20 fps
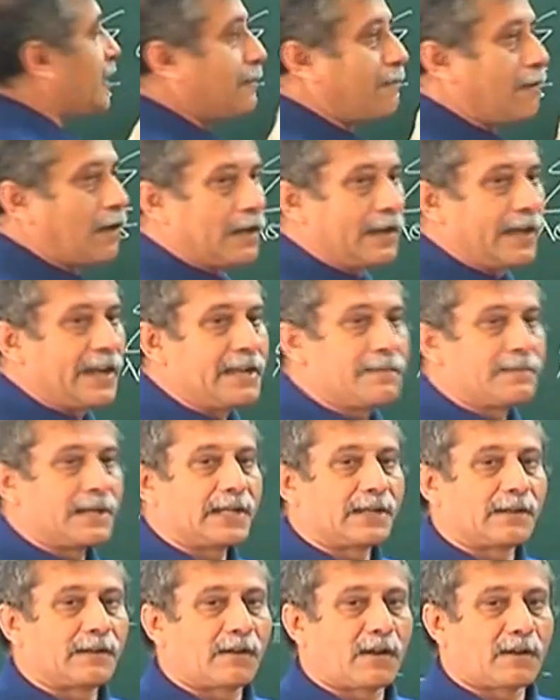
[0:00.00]
involve any
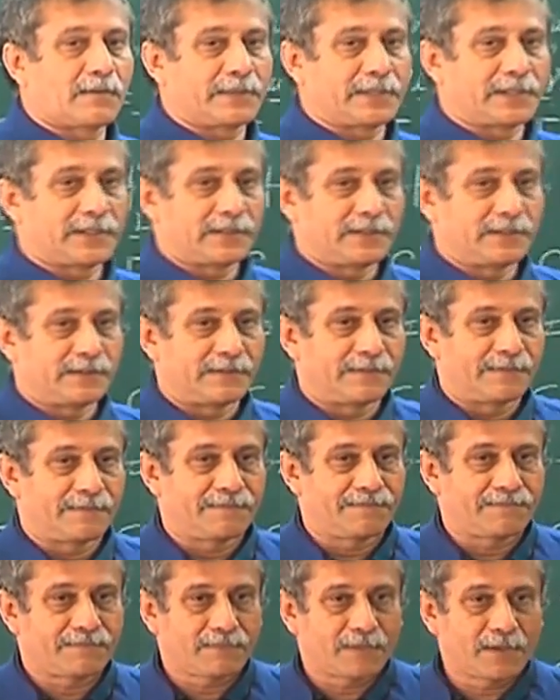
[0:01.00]
molecular orbital,
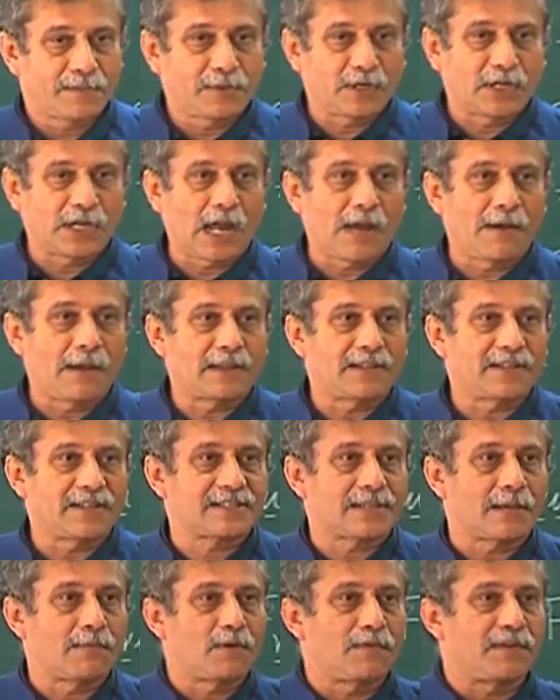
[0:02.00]
because now the
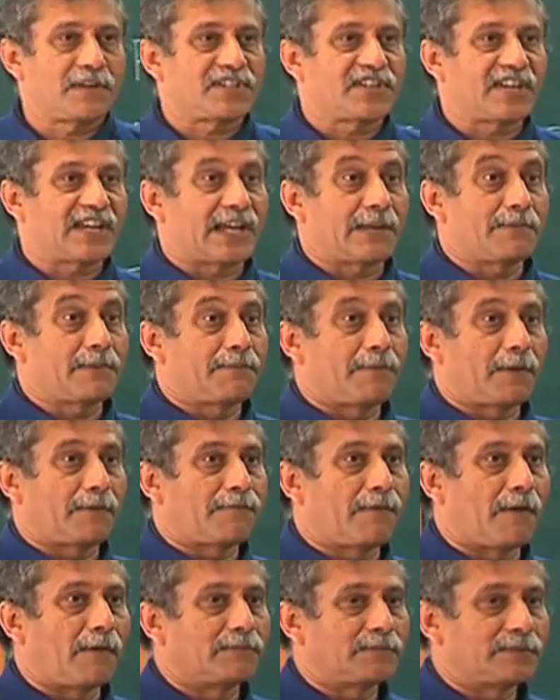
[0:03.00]
sum over j can be
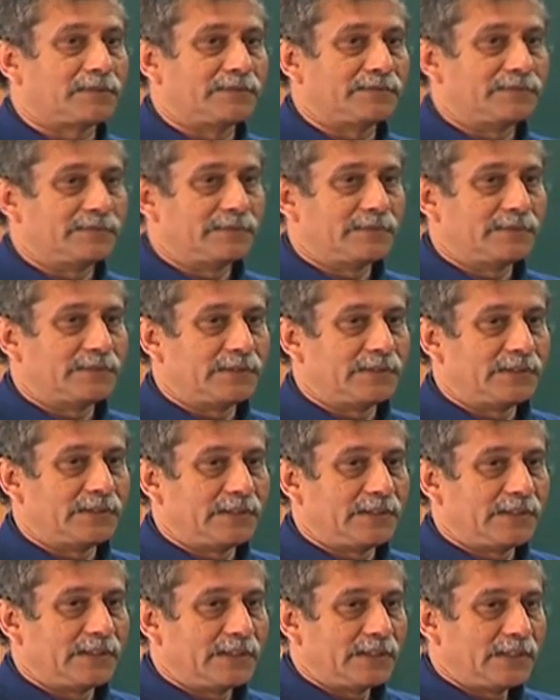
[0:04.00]
performed,
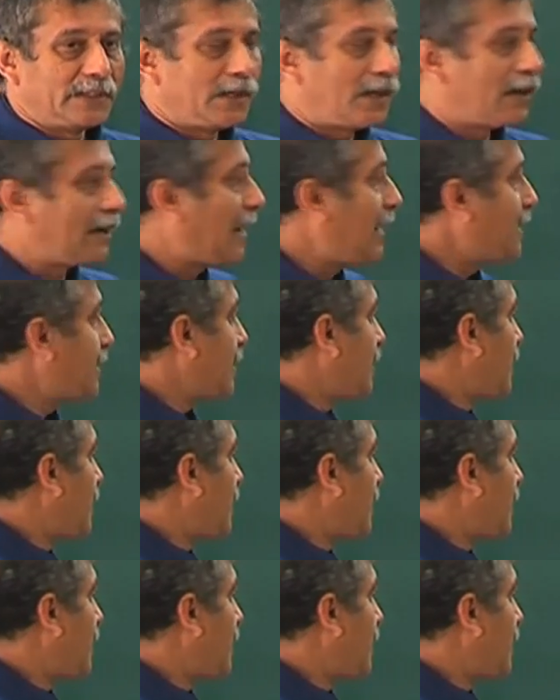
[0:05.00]
all right?